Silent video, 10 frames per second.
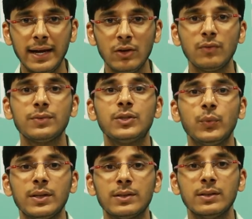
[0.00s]
kind of
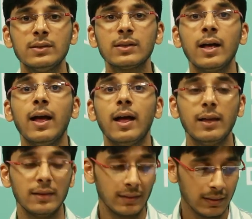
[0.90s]
situations,
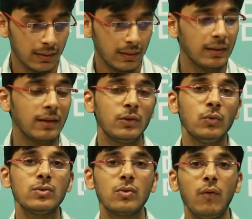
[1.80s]
the
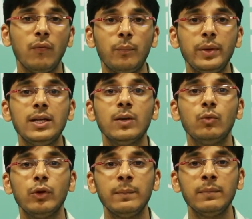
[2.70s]
use of
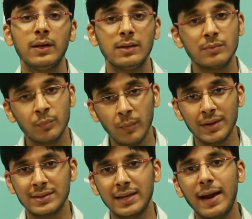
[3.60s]
PWM is
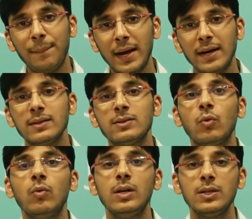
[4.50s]
must and that is the
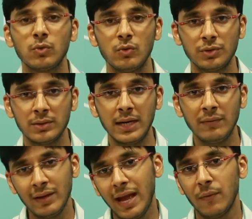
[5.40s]
only solution that
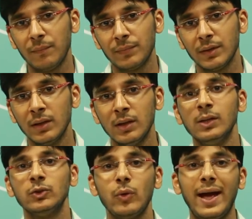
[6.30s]
we have.
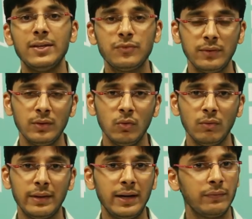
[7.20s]
So as we
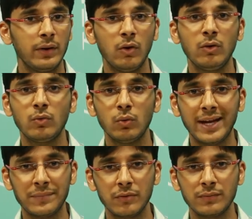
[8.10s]
know that we have got two
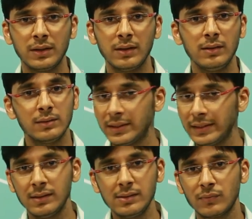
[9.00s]
types of single
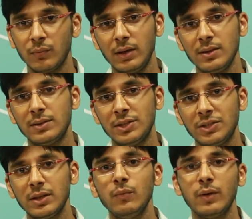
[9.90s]
signals, one is
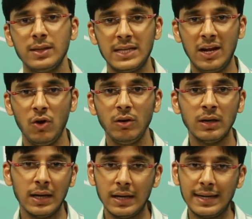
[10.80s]
digital, one is analog.
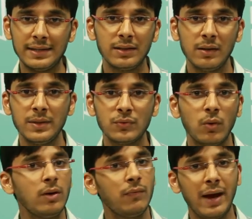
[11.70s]
Digital means
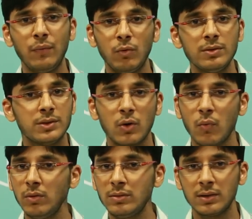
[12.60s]
what? 5 volts, 0
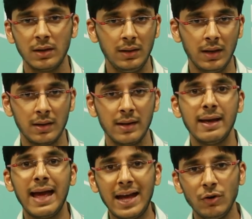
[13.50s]
volts, done.
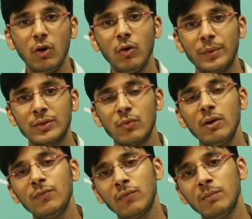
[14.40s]
Analog means
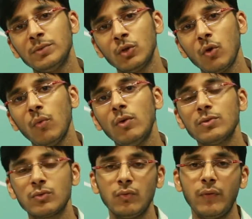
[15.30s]
what? From 0
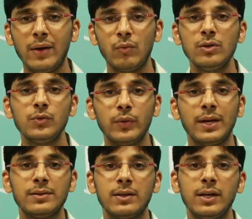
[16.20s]
volts to 5 volts, you
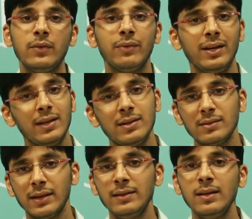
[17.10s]
can generate
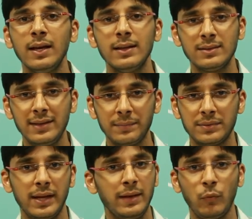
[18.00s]
various in
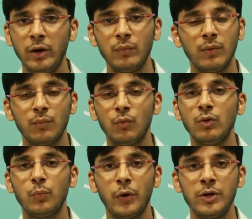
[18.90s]
steps like 0.1
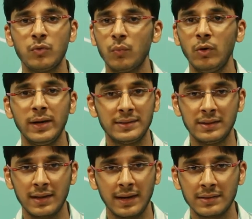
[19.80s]
volt, 0.2 volt,
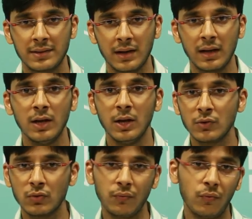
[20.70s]
etc. etc.
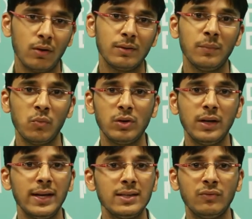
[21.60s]
So for the motor
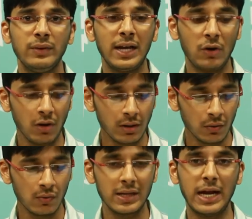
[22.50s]
case, we cannot
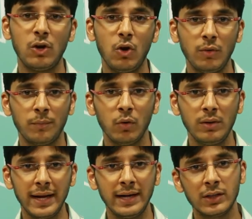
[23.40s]
use analog
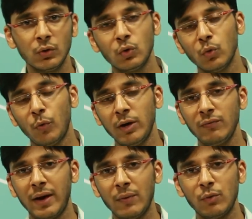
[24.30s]
port and give
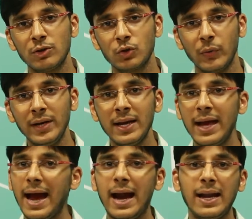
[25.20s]
2.5 volts to it
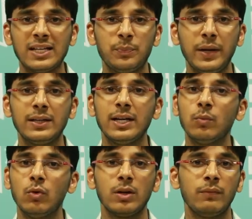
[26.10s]
and expect that
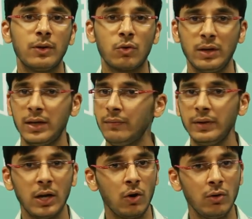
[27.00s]
motor will rotate. We
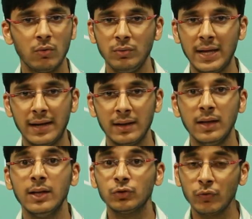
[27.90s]
cannot do that.
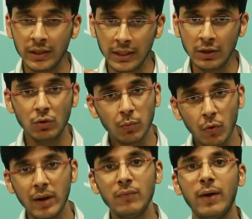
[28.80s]
So we need to
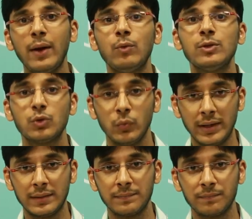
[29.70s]
provide 5 volts to
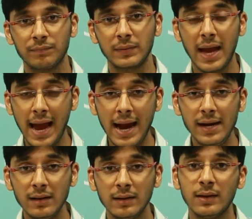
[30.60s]
it
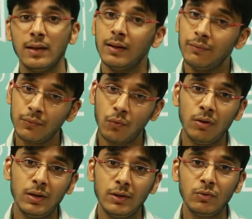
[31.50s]
and we
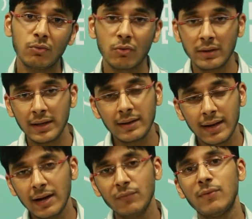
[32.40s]
want it to rotate
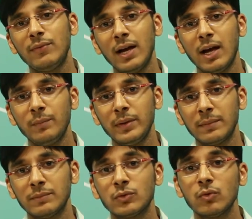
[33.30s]
at 50
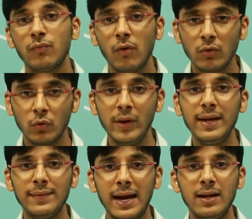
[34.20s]
rpm. So for
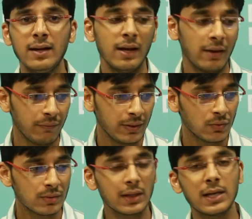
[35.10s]
doing that, we
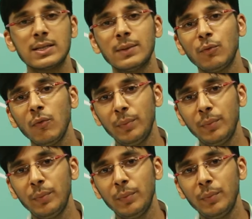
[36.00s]
use the concept of